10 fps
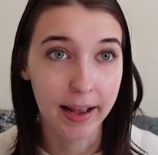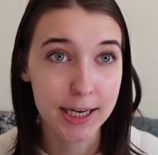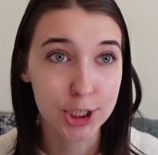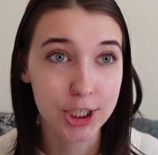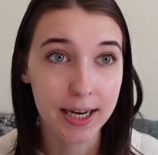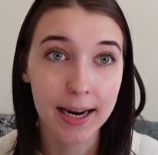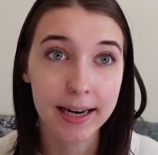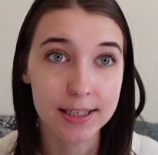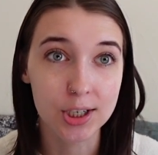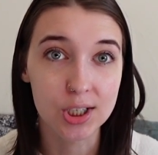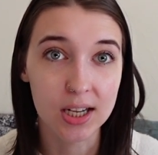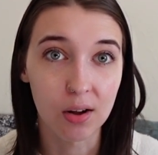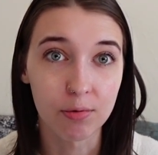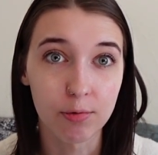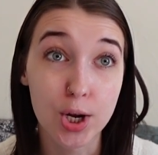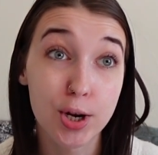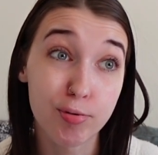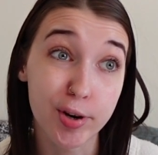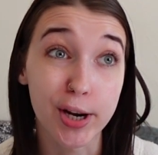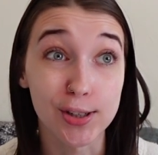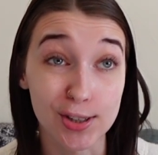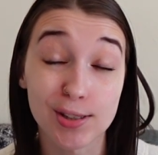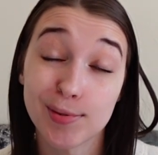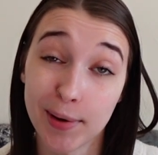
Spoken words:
And she kind of gets herself in danger's